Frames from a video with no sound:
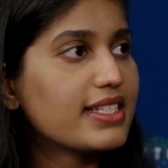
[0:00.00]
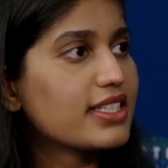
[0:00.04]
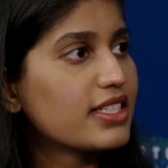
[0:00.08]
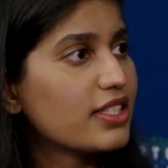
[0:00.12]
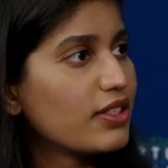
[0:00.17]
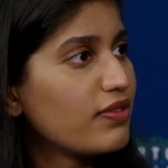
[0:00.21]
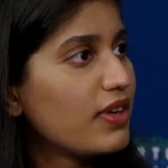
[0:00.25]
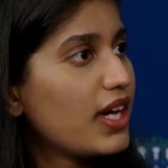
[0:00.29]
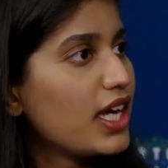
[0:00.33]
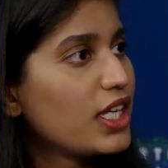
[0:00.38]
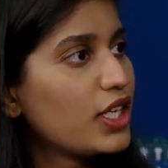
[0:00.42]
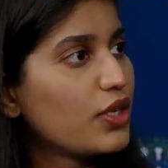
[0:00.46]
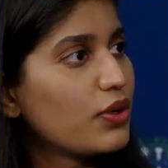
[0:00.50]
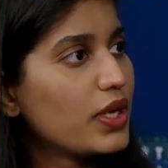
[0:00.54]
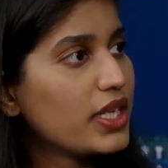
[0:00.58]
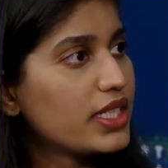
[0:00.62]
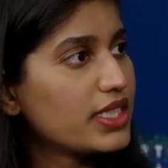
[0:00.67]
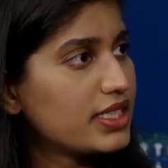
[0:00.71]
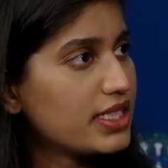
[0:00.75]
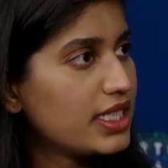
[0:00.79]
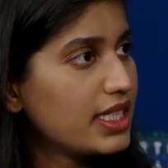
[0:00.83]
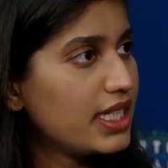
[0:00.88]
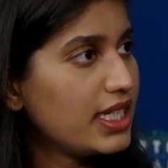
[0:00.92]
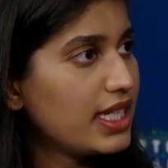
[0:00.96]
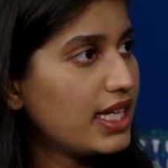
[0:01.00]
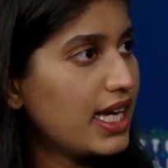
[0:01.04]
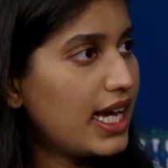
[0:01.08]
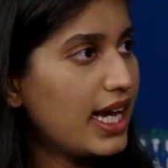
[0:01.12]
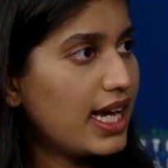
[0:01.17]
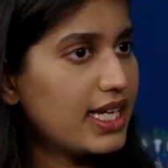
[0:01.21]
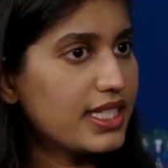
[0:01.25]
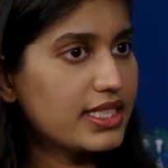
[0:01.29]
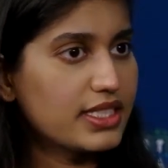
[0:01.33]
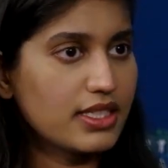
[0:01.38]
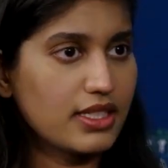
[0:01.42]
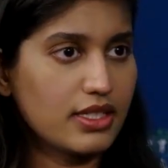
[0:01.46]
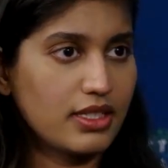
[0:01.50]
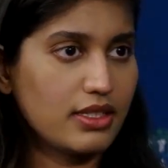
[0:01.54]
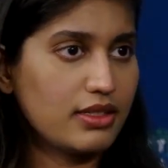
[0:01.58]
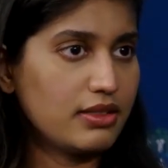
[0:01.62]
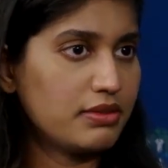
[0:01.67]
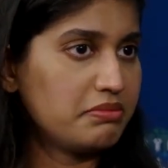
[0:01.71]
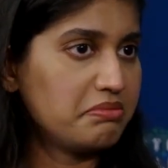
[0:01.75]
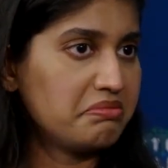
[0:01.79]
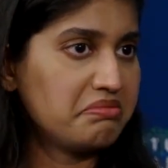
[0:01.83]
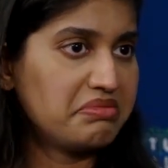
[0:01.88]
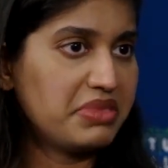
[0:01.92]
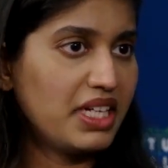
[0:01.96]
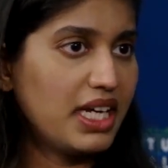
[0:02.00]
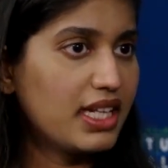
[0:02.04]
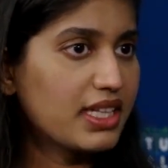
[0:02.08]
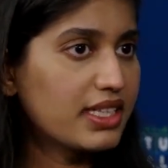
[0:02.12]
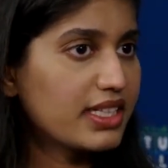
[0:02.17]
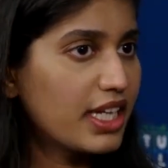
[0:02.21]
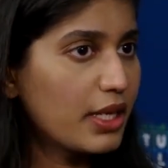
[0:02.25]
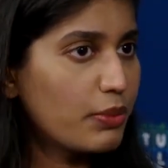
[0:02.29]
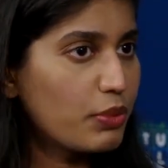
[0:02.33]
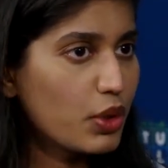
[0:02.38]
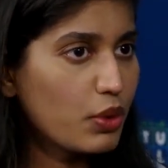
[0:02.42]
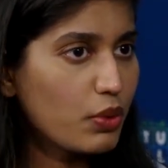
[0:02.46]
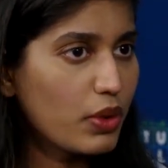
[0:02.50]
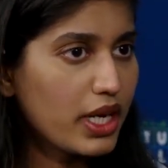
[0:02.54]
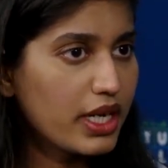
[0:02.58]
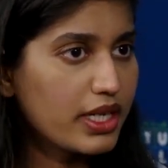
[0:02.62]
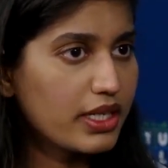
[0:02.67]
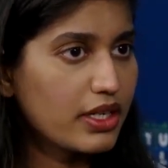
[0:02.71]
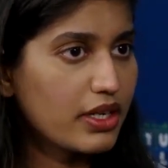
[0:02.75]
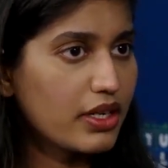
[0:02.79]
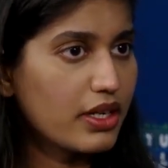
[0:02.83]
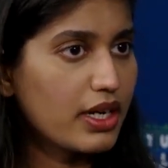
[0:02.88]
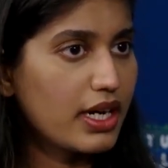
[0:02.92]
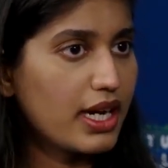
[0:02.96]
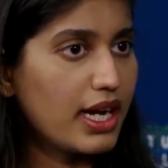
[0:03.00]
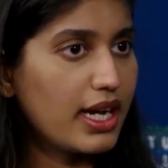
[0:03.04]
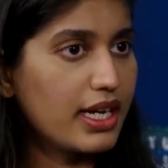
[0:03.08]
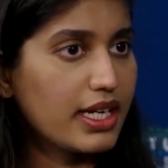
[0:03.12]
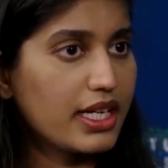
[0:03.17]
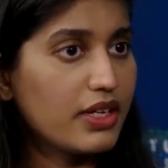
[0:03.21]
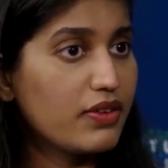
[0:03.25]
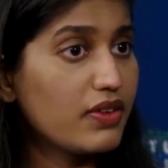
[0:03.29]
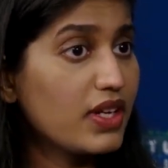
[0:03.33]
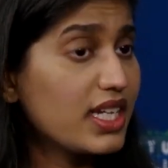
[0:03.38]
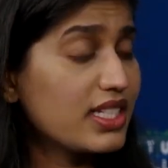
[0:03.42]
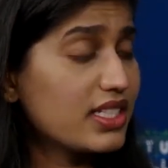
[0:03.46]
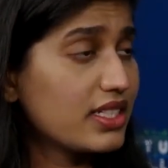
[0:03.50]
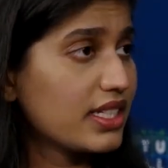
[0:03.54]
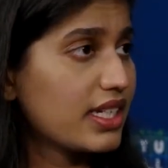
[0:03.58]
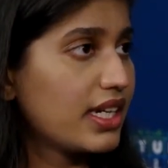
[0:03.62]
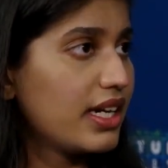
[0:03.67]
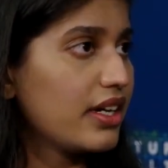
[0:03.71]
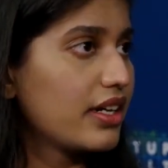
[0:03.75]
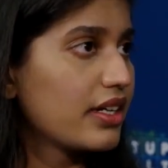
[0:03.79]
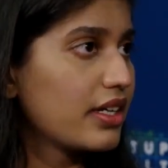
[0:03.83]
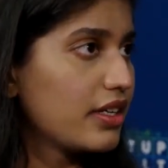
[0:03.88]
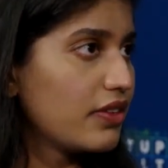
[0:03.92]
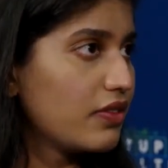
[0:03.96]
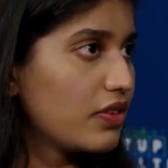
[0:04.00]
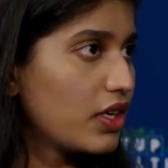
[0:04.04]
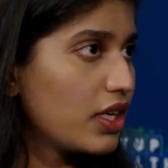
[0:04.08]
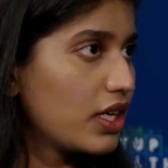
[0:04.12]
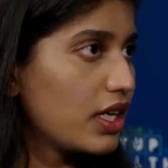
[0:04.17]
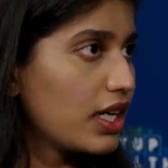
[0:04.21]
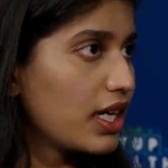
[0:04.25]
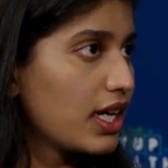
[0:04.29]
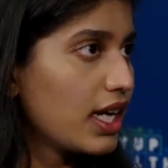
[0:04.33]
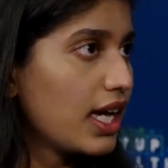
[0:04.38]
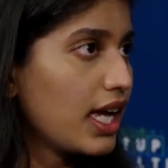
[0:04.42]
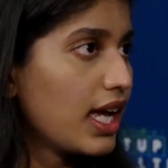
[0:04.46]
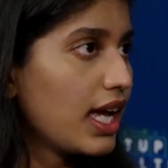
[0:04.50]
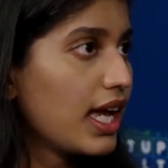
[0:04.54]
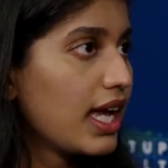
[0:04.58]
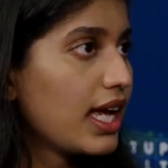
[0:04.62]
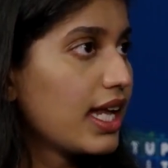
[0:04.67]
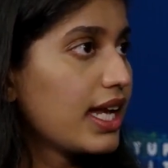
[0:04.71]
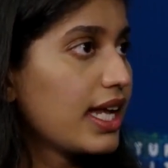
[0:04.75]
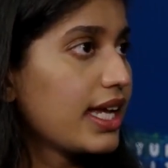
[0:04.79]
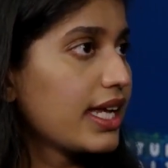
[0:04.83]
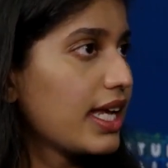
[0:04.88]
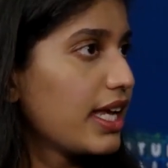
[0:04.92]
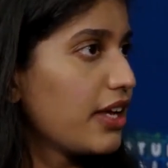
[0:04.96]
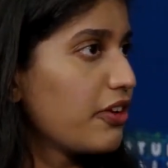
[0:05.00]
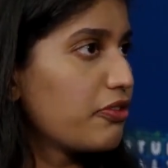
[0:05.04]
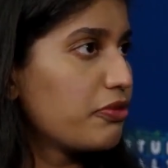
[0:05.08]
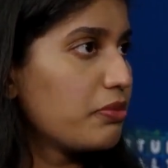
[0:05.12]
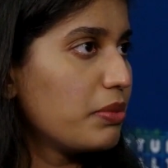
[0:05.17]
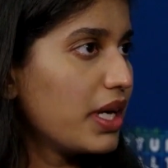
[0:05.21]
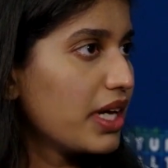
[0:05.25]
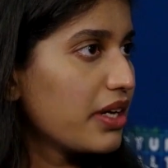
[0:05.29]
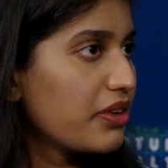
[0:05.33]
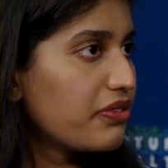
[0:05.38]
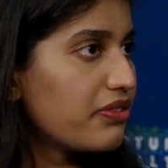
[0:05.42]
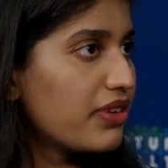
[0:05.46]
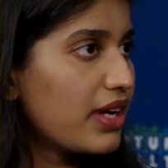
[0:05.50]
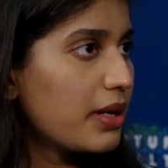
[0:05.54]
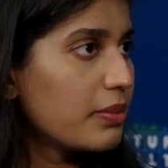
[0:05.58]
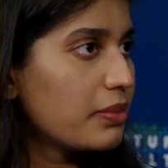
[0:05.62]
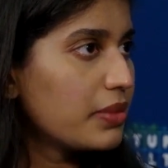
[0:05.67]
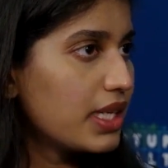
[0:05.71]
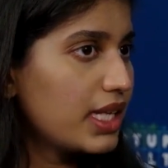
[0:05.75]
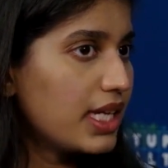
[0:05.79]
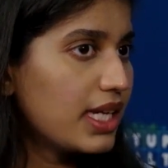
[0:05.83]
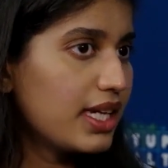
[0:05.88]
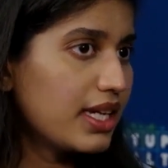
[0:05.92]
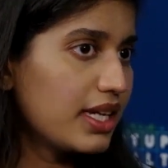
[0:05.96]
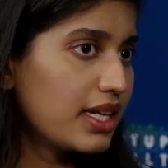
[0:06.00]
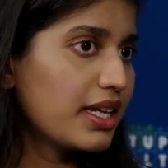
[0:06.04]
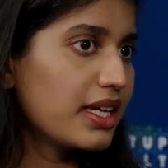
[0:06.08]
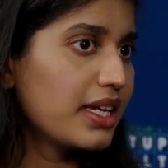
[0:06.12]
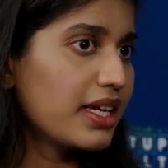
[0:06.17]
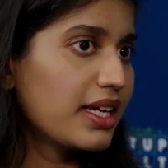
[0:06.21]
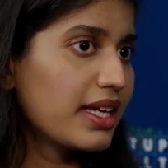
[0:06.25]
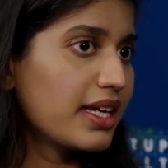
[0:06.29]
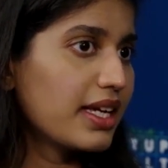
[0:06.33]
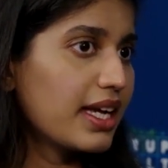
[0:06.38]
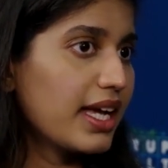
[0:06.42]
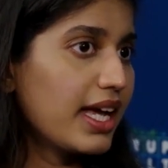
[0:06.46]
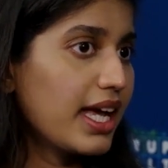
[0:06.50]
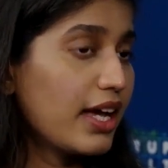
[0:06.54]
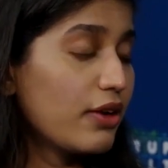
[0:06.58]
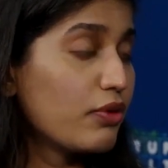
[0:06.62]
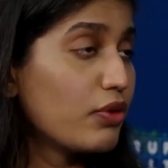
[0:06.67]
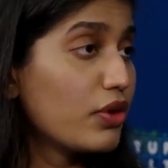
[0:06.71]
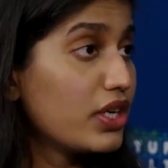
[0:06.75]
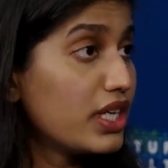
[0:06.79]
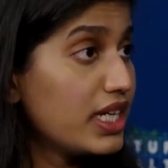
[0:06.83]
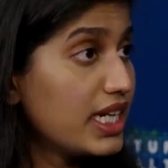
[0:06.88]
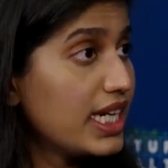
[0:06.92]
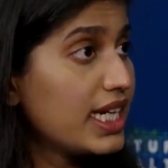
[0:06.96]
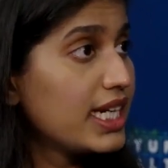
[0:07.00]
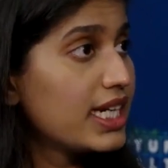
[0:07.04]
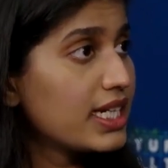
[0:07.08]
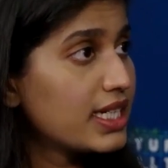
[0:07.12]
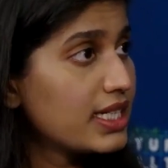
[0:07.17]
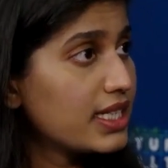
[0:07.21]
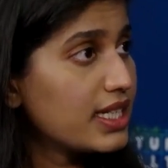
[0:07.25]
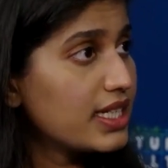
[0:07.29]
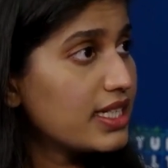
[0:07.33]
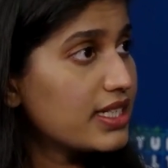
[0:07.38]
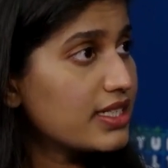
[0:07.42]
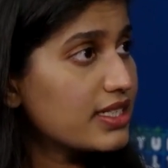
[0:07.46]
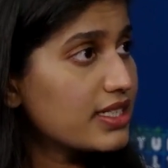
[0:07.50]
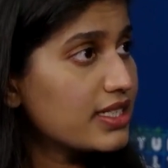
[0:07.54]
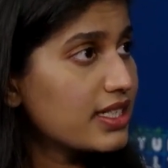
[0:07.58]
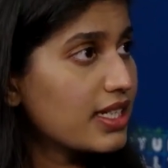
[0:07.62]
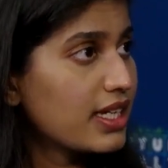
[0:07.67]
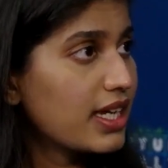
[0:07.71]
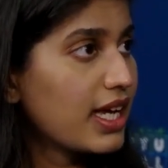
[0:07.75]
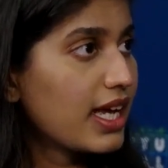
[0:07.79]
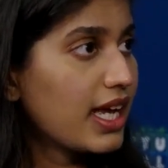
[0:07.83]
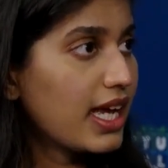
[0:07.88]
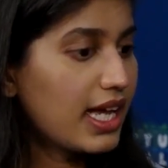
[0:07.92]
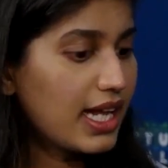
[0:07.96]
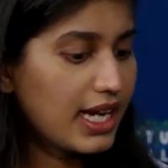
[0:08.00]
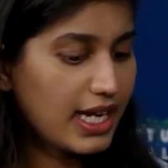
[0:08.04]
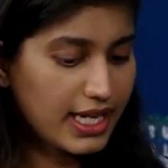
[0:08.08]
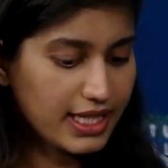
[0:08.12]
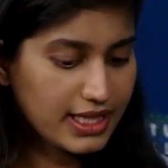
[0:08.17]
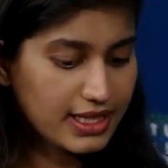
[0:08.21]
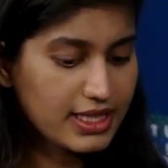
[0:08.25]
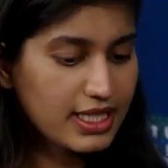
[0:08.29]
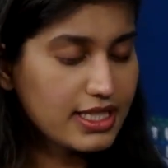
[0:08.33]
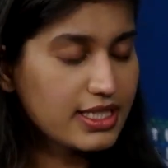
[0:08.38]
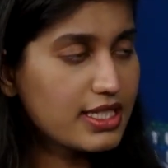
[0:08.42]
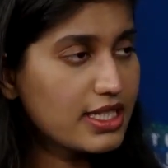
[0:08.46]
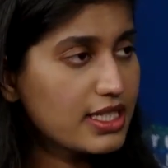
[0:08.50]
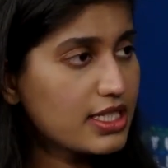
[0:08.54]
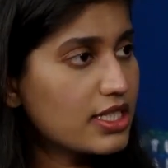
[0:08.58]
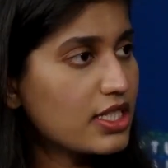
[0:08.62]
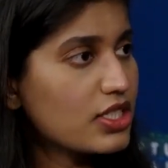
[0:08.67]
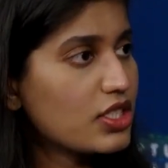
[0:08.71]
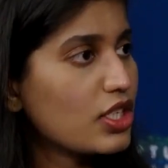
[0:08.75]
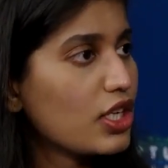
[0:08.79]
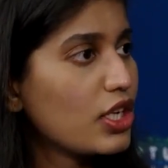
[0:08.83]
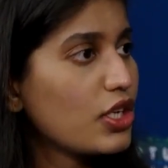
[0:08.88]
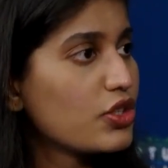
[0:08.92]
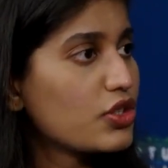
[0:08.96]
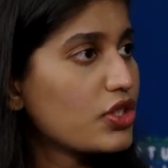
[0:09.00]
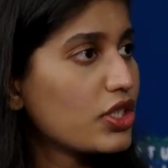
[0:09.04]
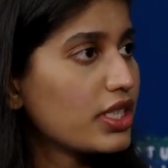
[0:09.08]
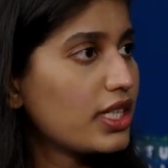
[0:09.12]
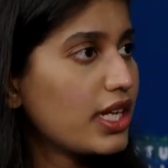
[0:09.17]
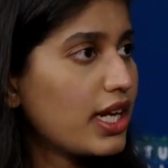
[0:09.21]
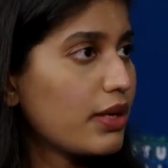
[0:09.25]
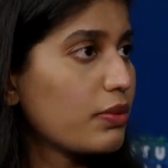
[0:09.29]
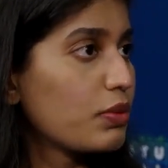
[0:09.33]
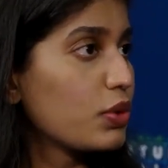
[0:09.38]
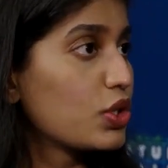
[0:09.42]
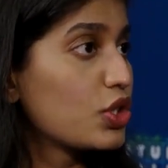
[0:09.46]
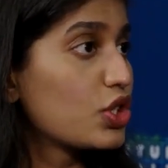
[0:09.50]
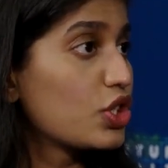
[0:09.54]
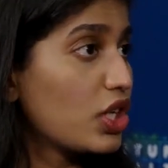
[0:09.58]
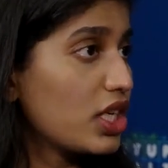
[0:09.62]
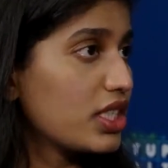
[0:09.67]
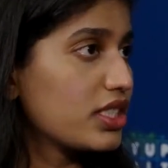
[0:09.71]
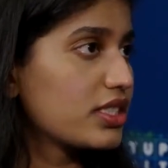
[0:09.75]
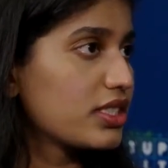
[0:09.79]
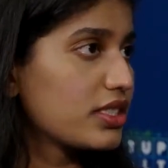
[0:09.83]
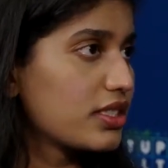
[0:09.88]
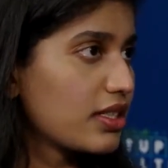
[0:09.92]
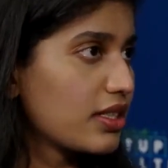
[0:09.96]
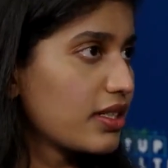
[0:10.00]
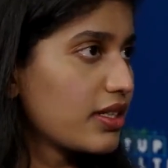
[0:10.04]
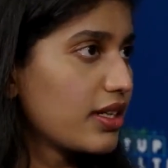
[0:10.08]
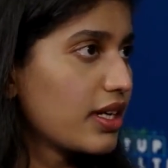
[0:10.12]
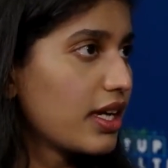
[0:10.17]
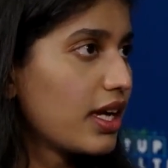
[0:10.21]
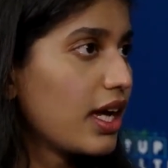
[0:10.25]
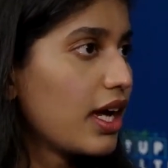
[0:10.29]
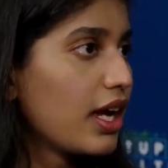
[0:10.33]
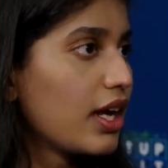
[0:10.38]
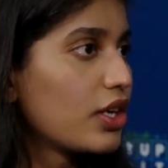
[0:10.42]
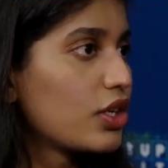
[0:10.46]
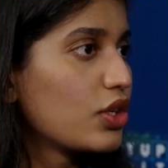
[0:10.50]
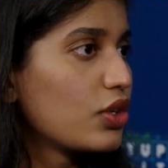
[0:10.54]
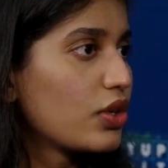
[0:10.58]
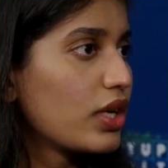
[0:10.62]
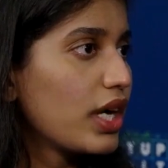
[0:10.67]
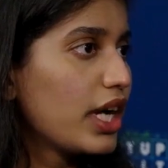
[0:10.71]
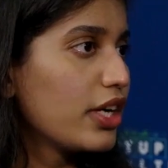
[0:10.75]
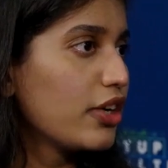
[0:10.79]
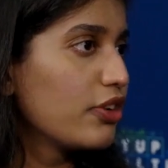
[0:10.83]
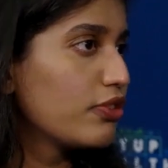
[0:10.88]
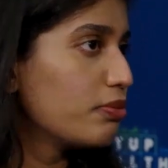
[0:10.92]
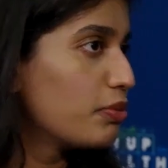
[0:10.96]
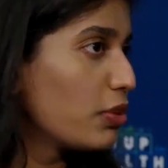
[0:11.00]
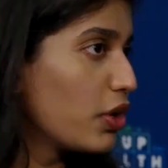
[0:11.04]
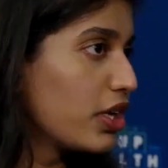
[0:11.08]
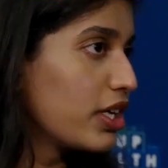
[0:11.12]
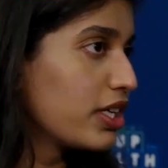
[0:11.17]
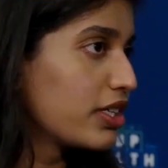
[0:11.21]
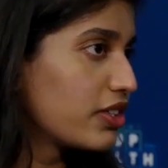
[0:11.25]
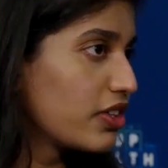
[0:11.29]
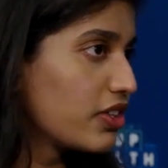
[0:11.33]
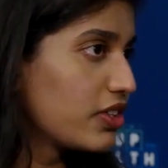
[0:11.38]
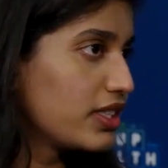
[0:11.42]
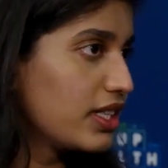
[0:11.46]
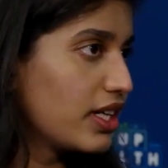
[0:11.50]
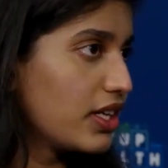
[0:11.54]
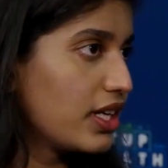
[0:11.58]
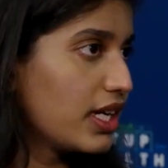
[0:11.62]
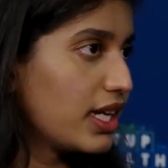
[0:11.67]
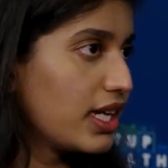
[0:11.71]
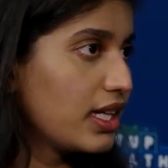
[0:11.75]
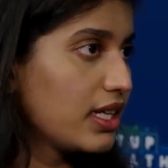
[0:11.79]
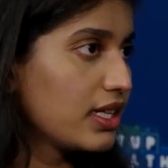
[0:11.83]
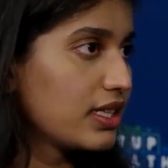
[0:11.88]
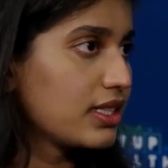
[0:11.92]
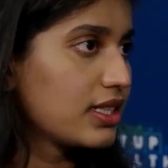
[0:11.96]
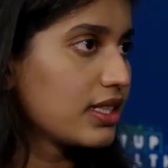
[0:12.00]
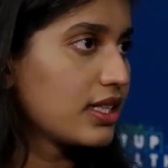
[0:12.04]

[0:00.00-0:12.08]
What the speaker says: the value I see as a healthcare provider, even as a caregiver. Like if my family ever needed this, like this is the solution that I would trust to kind of monitor their health.